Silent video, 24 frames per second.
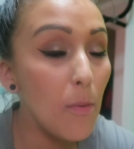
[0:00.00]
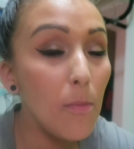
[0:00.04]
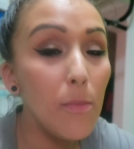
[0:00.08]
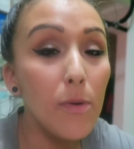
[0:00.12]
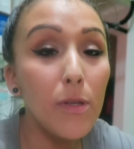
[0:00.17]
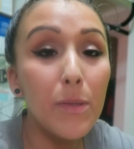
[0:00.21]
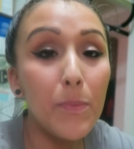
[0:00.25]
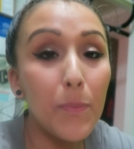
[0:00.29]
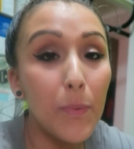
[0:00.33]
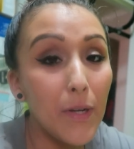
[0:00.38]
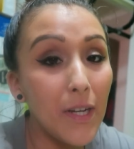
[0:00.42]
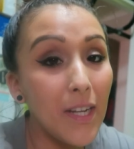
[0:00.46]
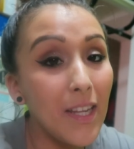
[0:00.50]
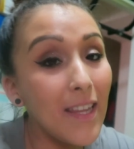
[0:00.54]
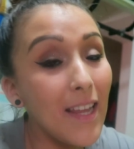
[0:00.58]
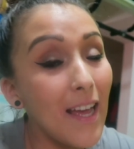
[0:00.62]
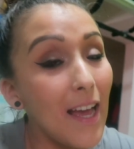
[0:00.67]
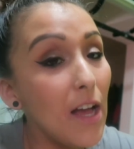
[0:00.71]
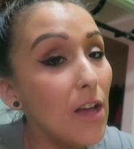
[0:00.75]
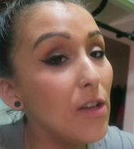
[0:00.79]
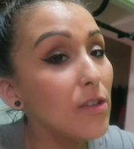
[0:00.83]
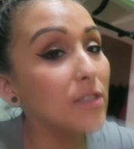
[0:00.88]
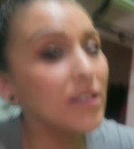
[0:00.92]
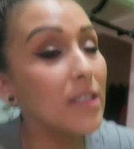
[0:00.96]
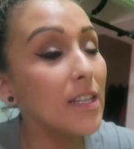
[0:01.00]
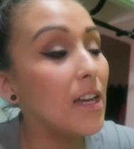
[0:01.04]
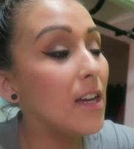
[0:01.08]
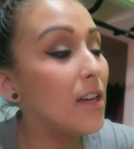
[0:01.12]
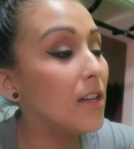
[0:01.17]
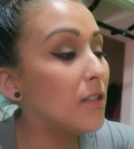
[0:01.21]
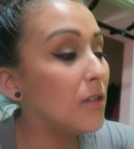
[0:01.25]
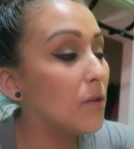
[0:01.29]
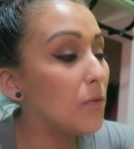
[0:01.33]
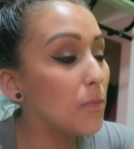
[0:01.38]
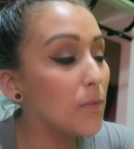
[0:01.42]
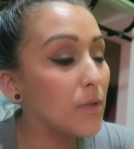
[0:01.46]
almost burning the house
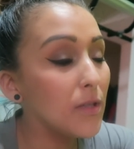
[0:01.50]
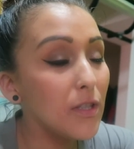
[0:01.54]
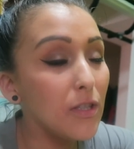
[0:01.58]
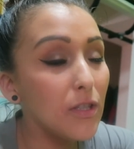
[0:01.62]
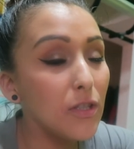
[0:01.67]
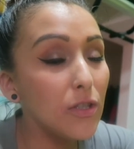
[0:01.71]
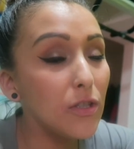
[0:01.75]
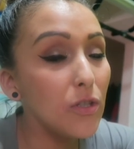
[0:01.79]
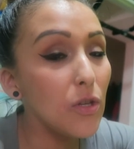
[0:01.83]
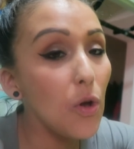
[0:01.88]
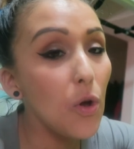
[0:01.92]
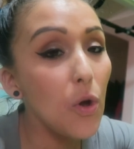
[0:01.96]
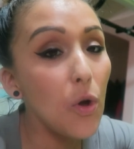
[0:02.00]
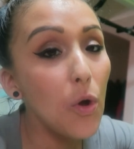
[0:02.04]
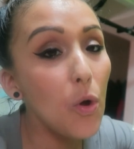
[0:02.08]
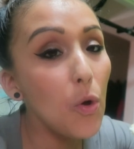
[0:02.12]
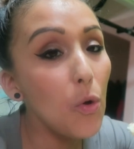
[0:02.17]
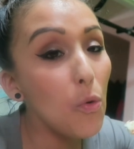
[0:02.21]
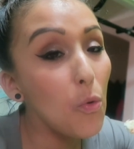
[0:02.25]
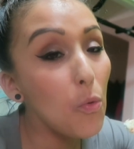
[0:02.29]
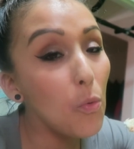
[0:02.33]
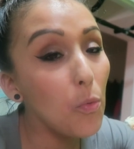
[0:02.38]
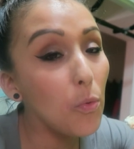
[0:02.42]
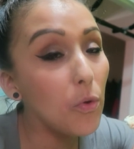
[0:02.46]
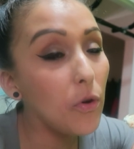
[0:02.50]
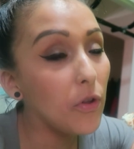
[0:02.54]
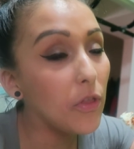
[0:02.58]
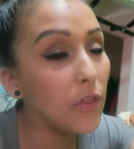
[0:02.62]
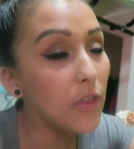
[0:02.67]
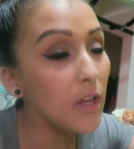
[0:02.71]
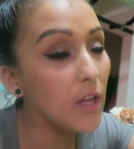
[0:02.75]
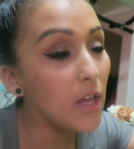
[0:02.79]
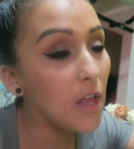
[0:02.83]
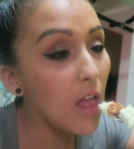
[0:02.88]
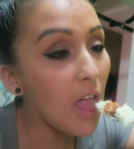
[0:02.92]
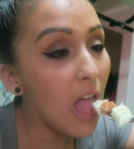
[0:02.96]
down was so
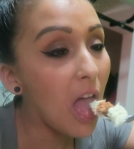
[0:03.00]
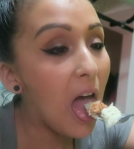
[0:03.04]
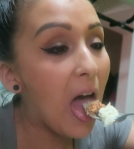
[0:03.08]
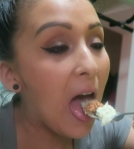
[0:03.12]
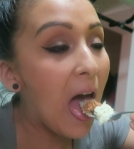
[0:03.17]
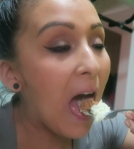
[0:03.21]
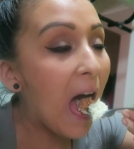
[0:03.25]
worth it.